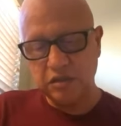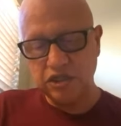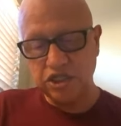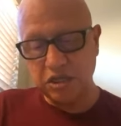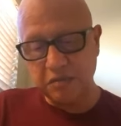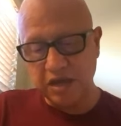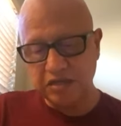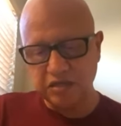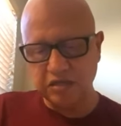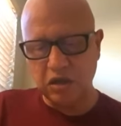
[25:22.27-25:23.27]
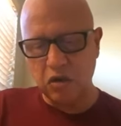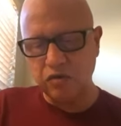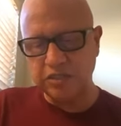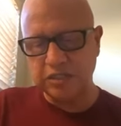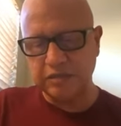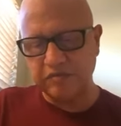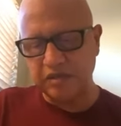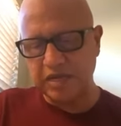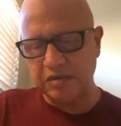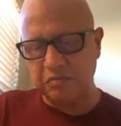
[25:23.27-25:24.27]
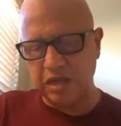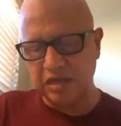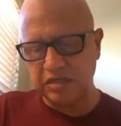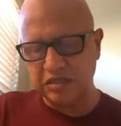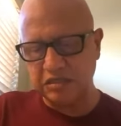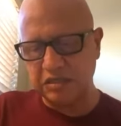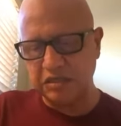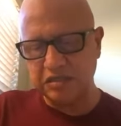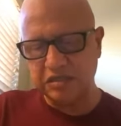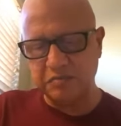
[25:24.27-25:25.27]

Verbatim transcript: She imagined the ghosts of the dead monks and the lynched